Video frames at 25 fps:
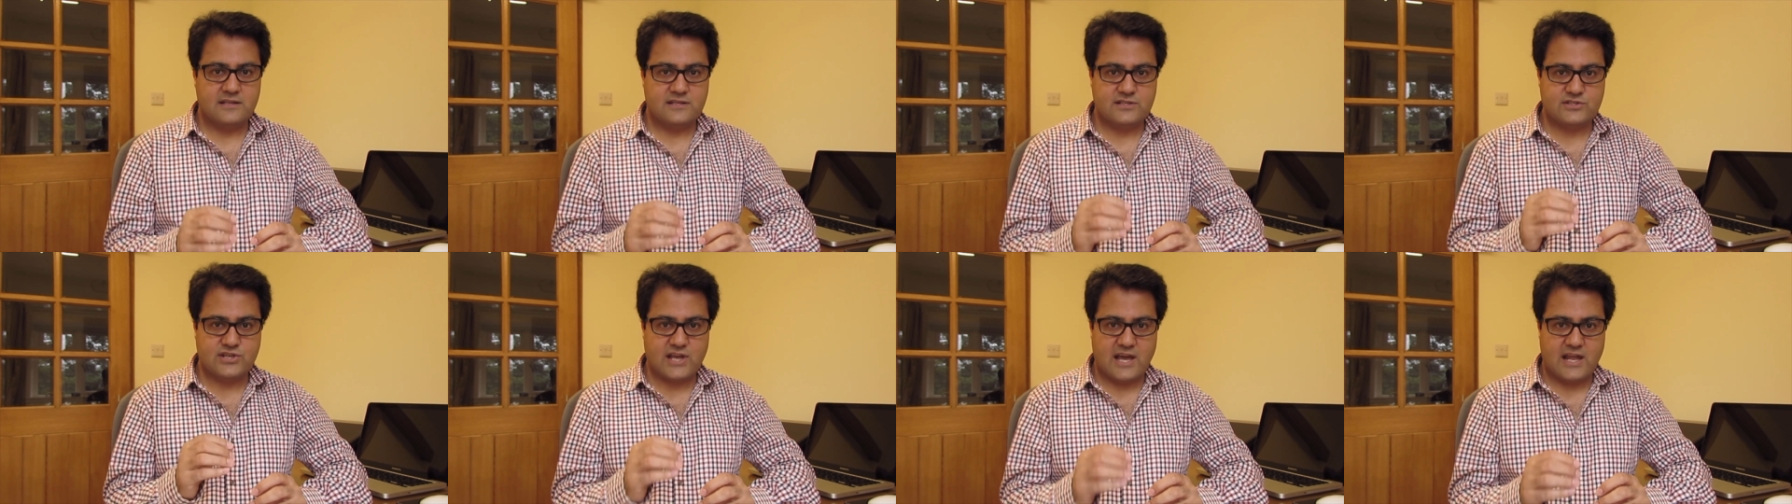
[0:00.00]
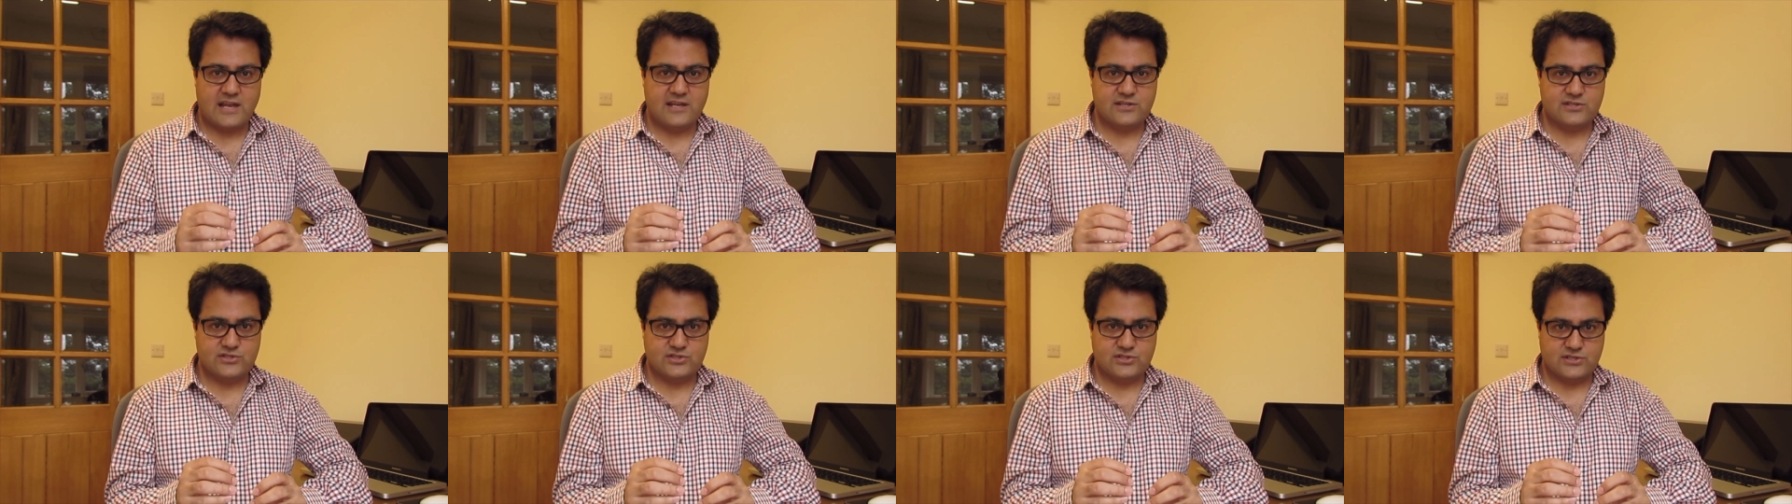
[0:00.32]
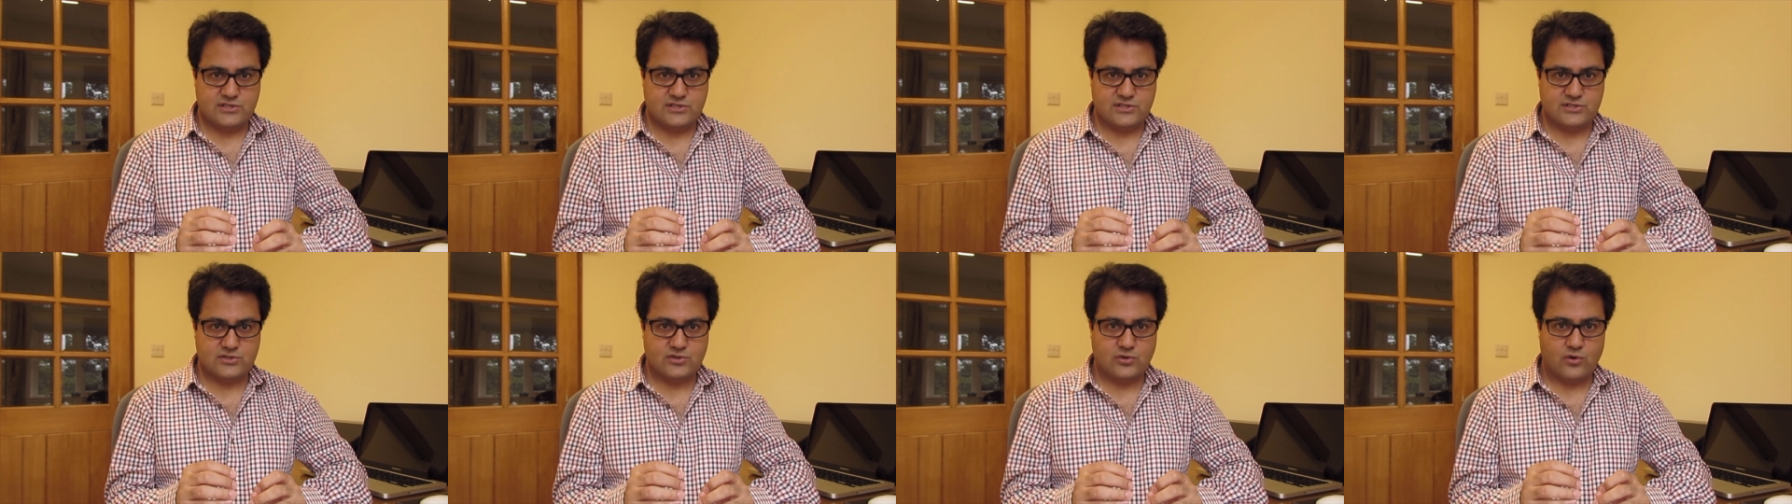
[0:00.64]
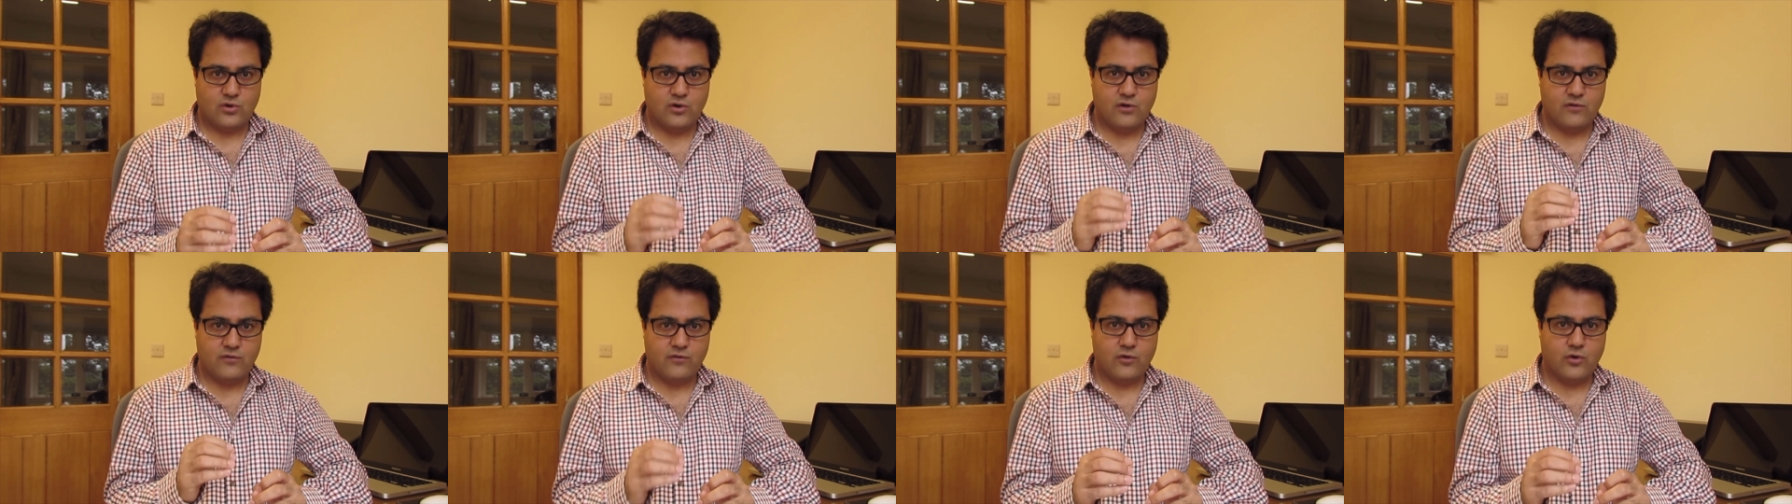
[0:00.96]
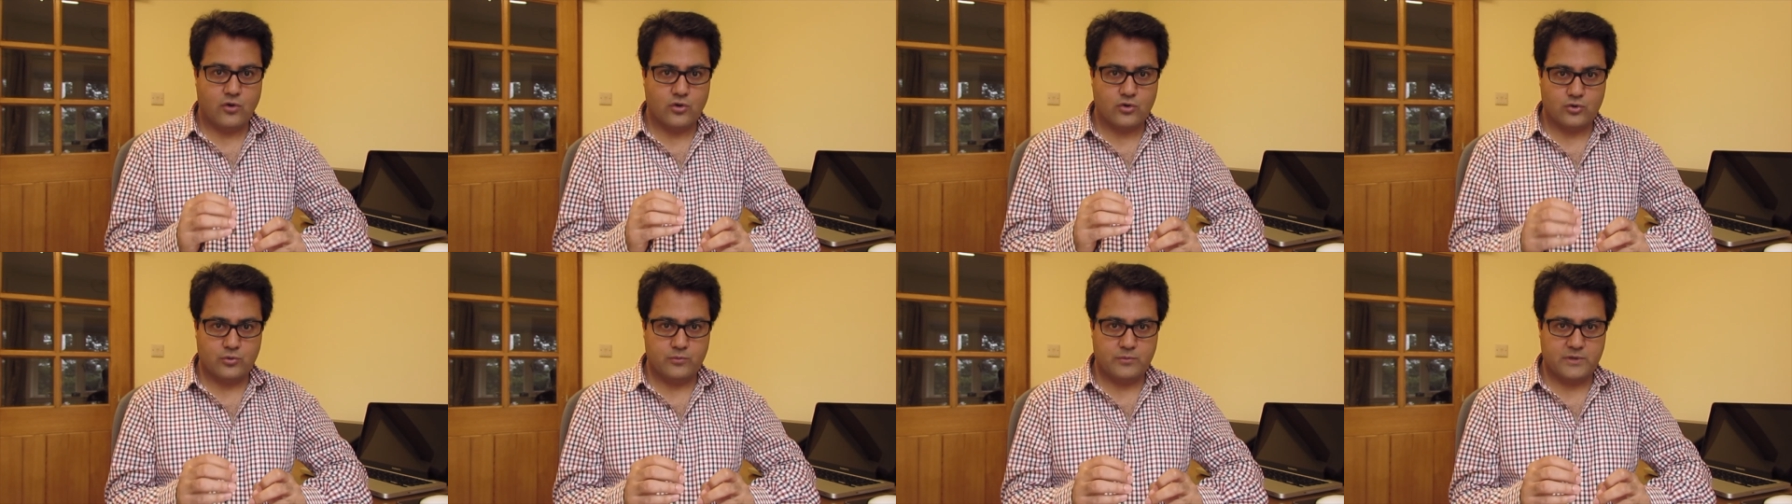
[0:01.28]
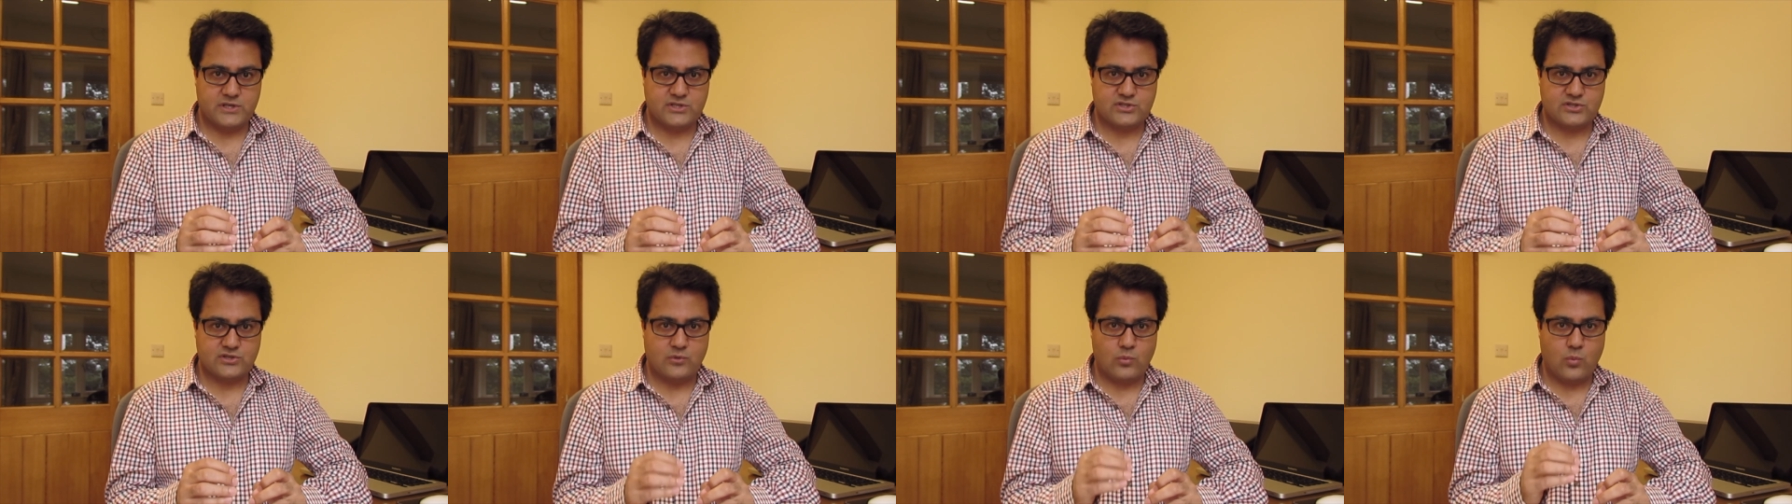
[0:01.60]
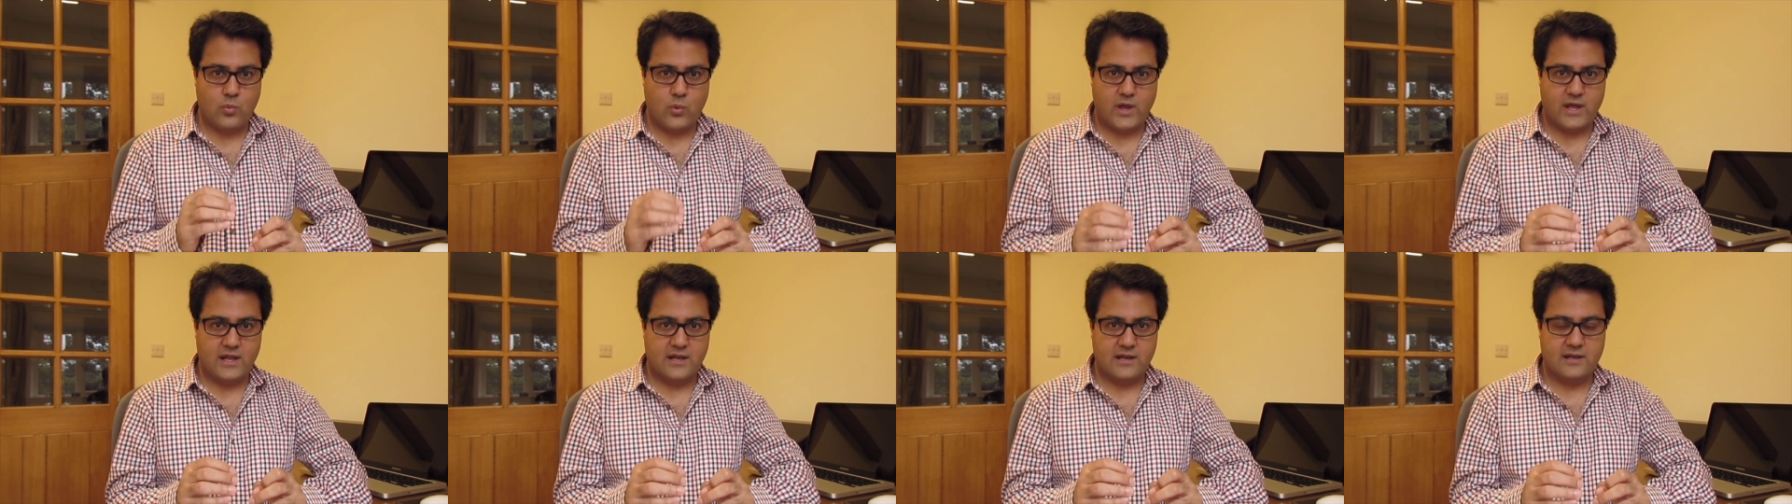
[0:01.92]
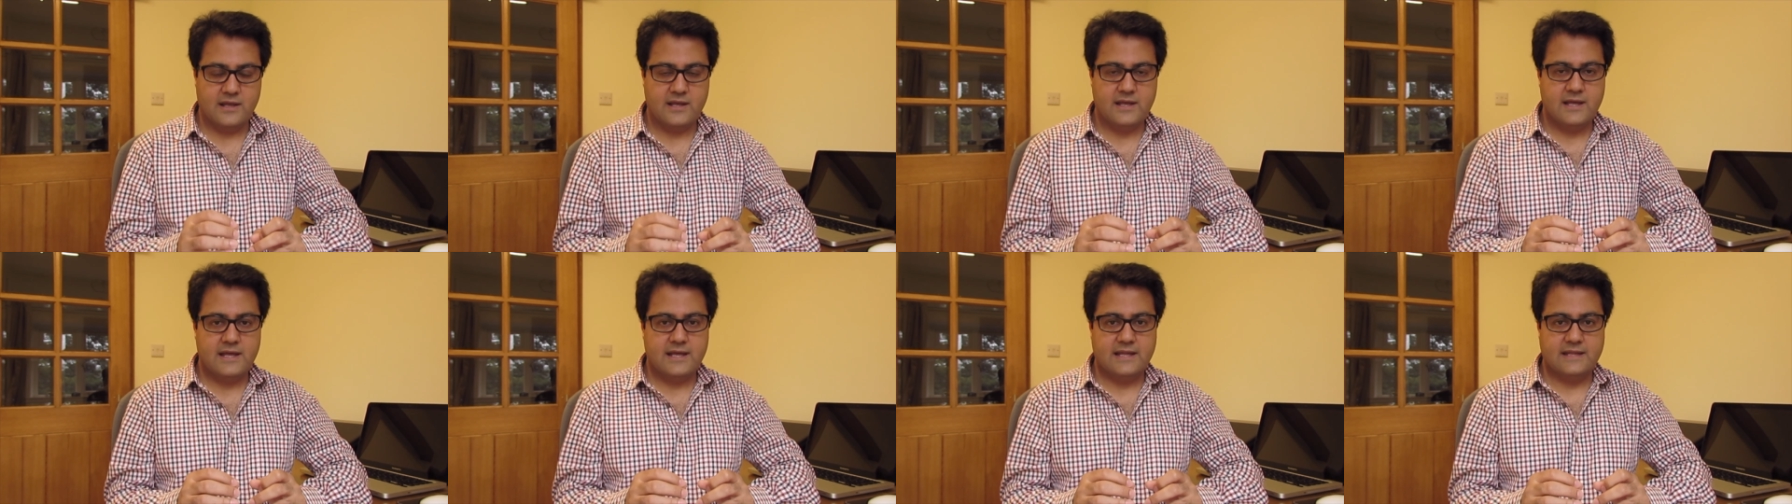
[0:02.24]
the challenges of automation well,